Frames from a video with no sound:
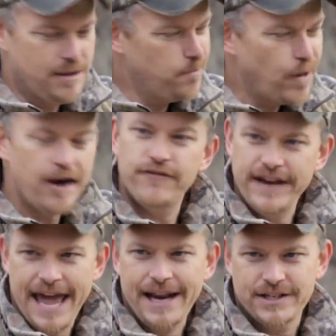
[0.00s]
the prayer
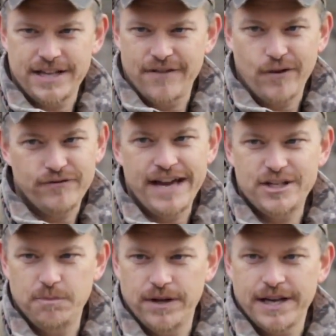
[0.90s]
fanatic stuff on
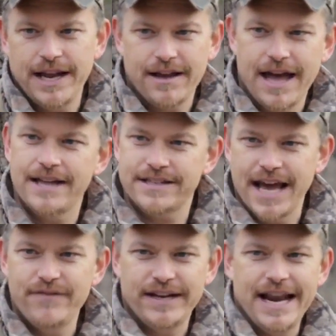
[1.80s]
Facebook and how God's
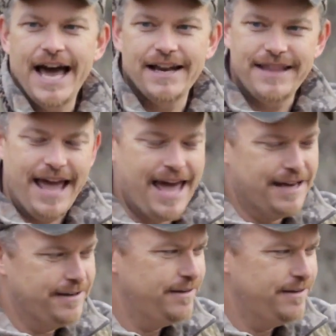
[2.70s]
kind of ignited that.